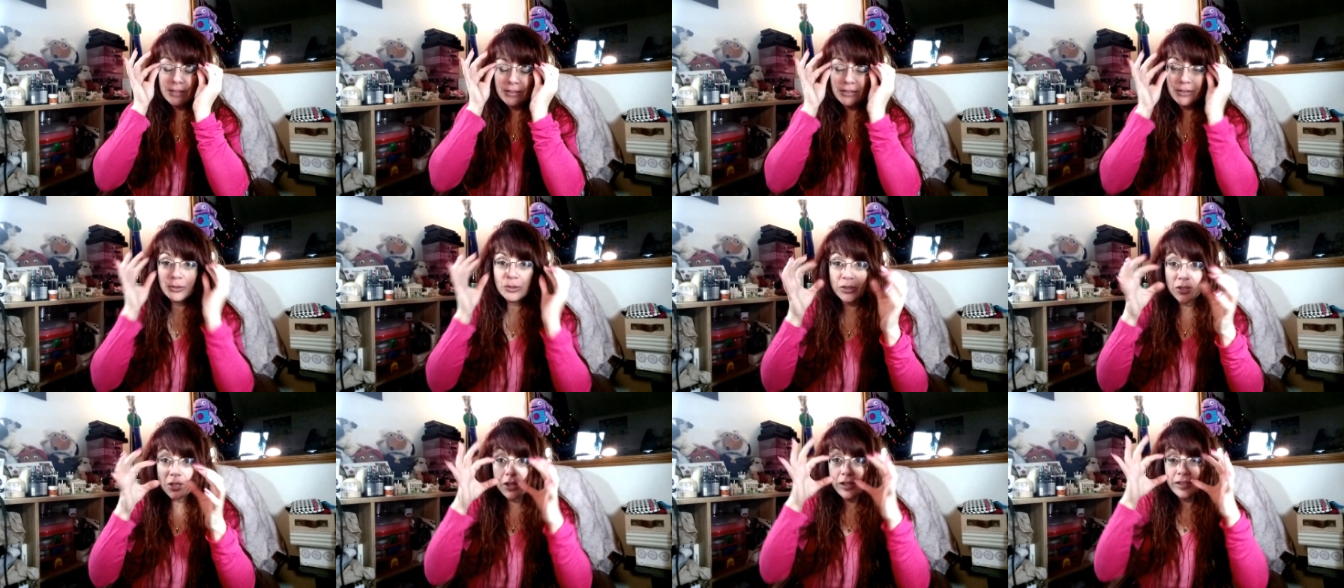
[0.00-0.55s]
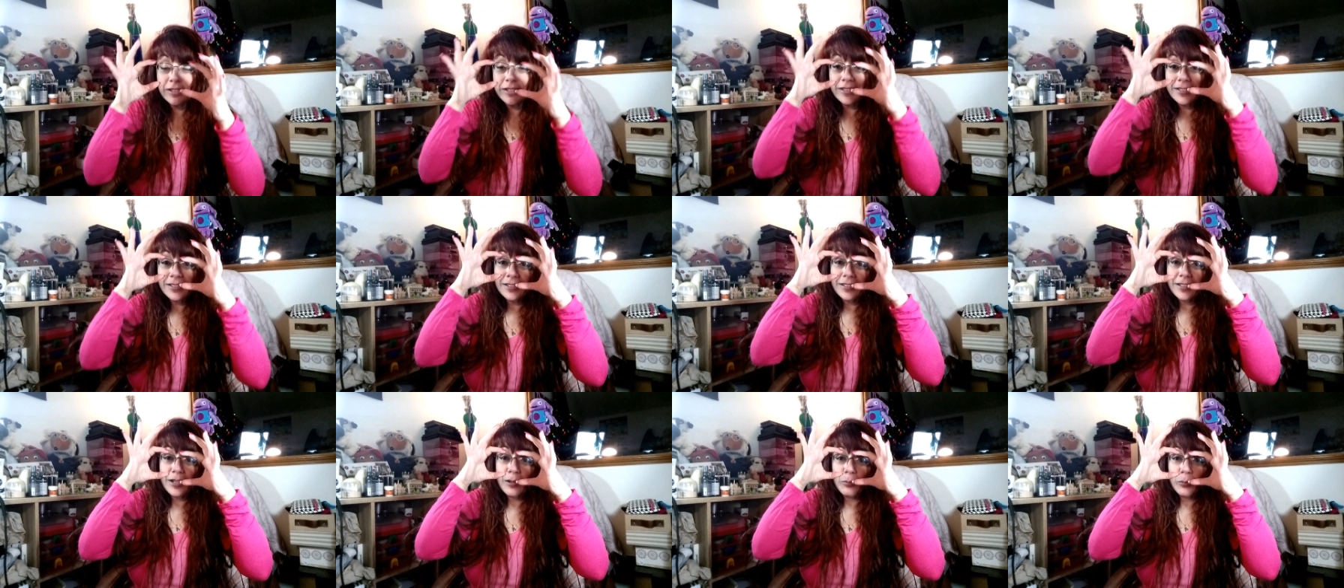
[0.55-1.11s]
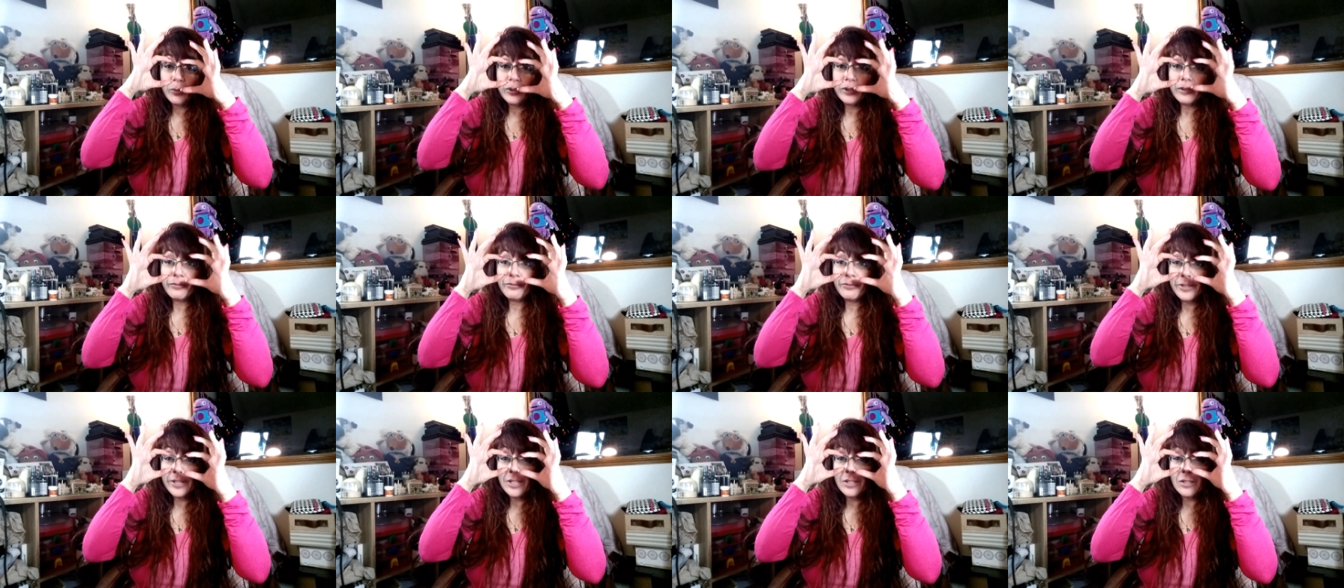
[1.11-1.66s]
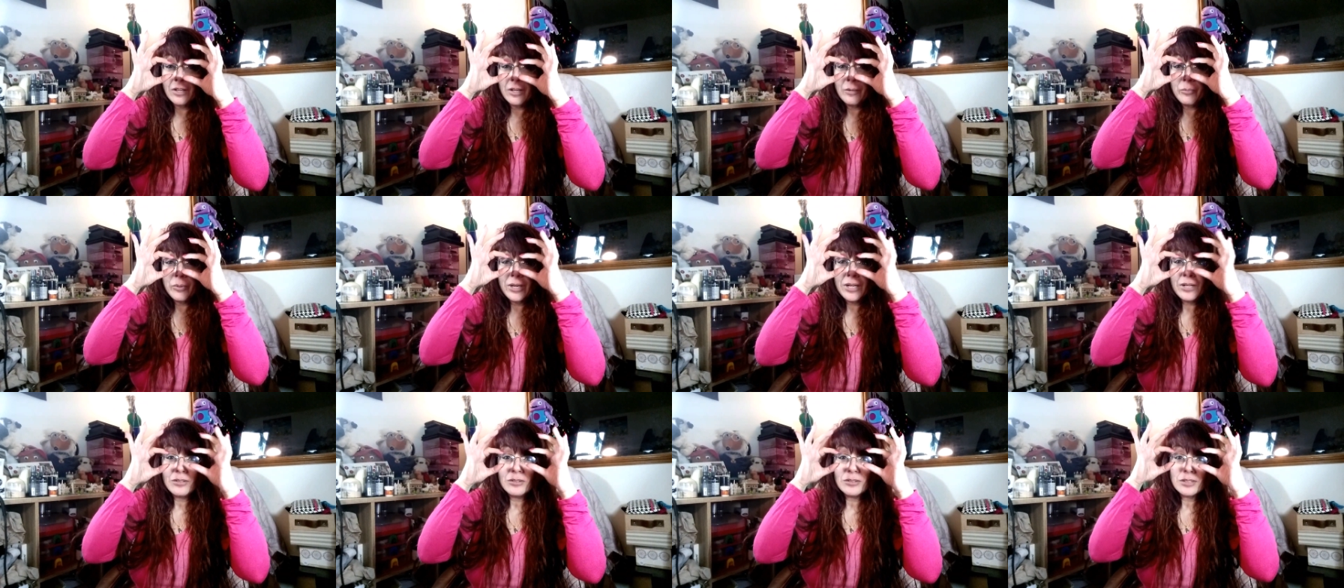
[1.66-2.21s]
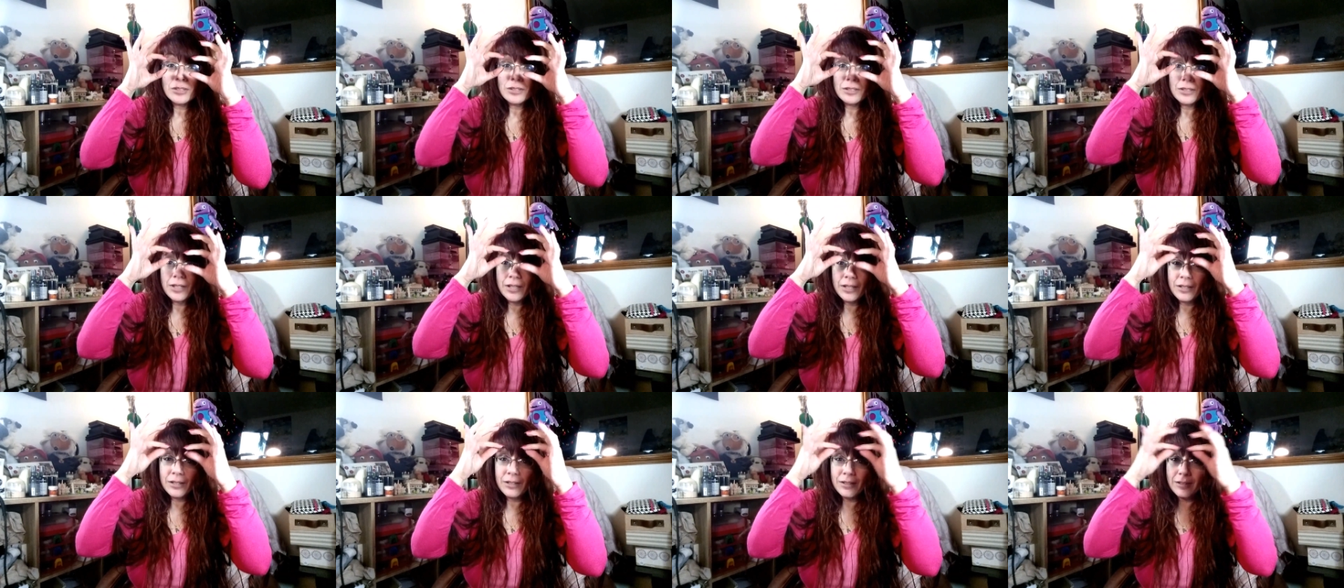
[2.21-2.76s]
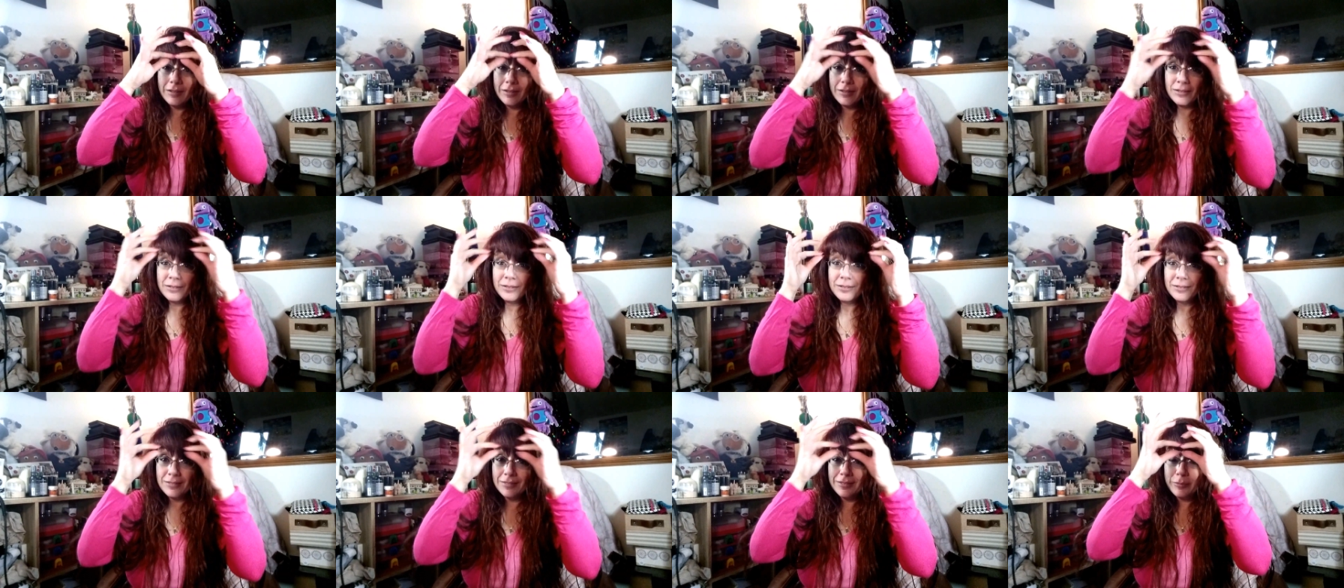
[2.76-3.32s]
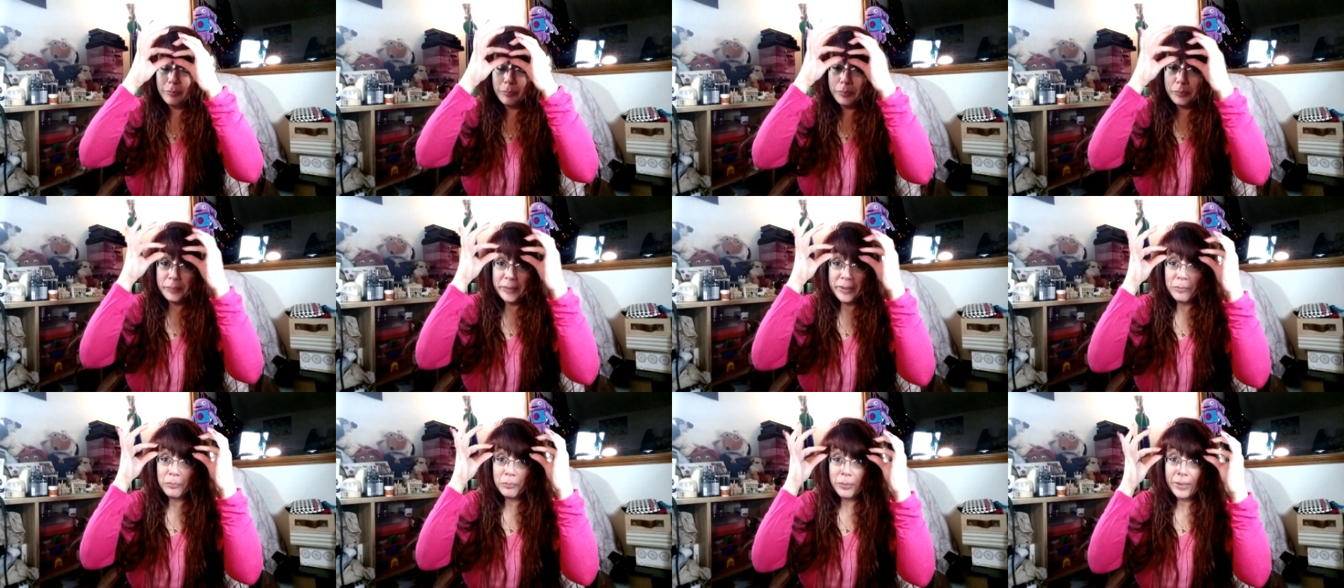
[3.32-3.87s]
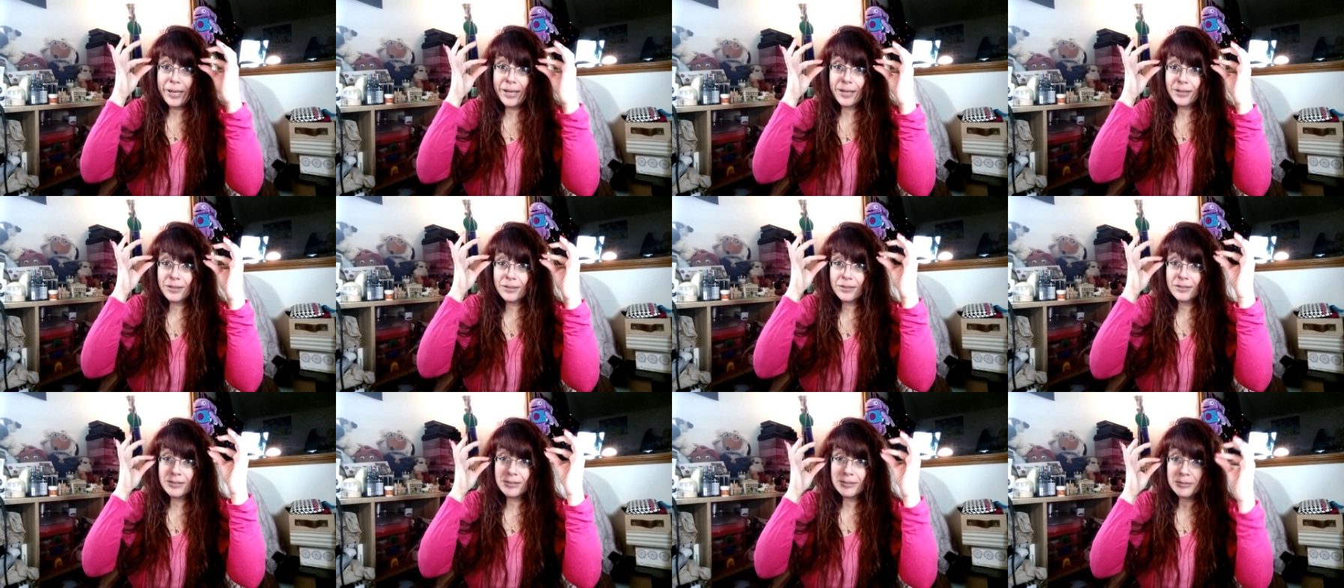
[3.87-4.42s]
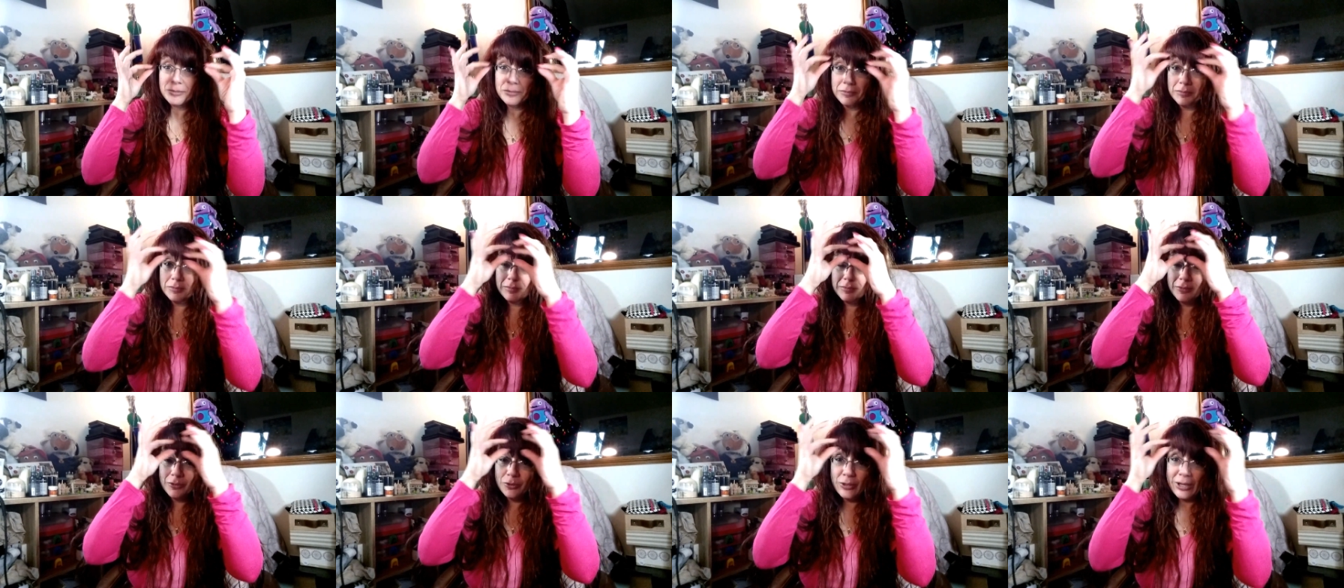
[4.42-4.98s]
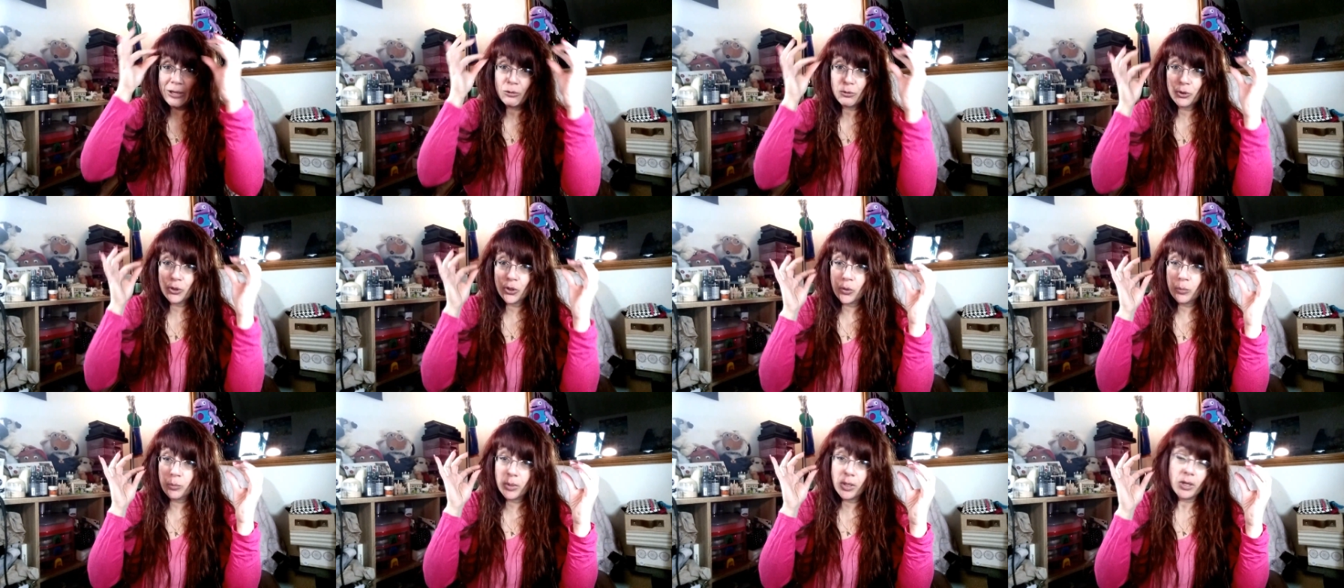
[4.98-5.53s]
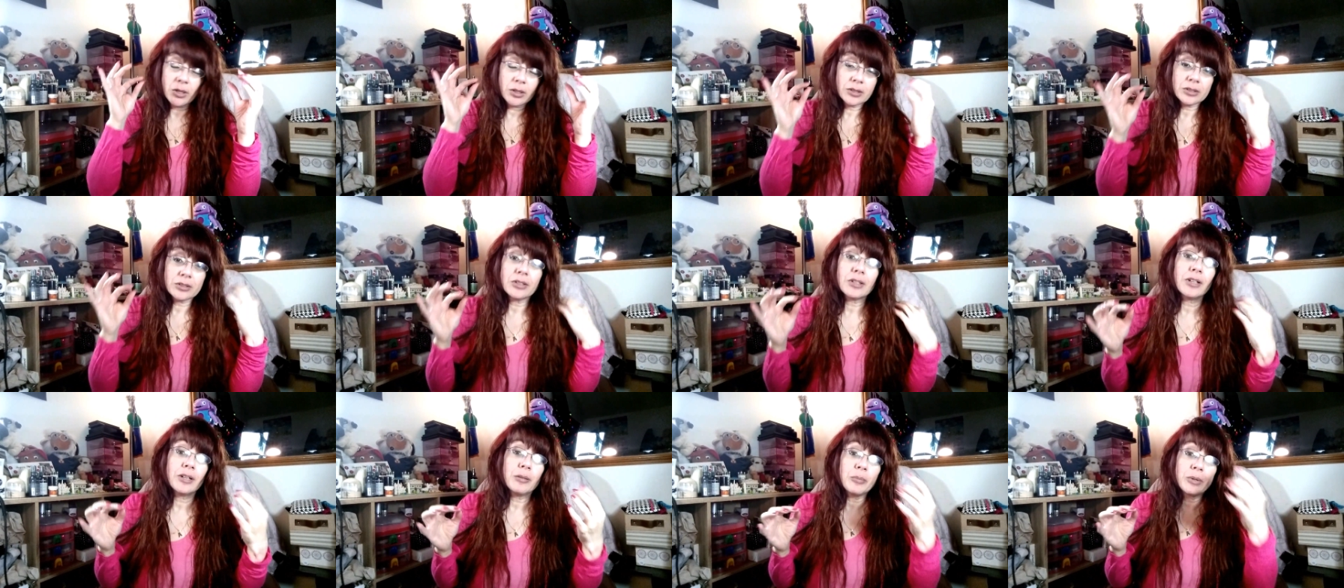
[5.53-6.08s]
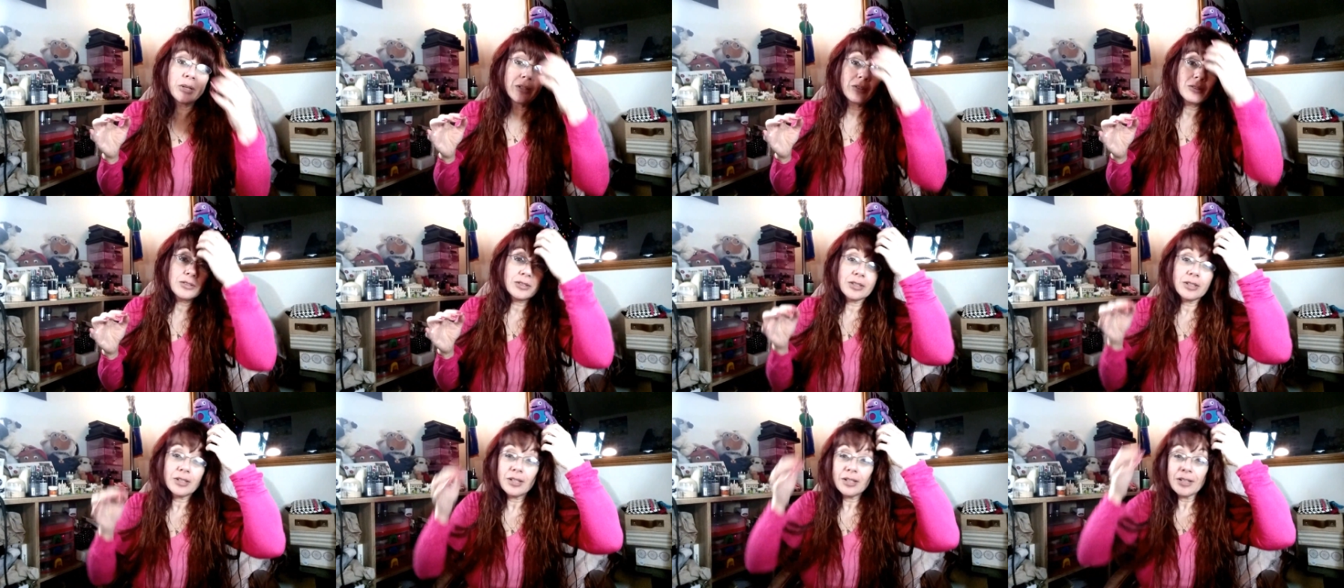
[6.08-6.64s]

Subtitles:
those glasses that come with the fake eyebrows, the big black Groucho Marx eyebrows.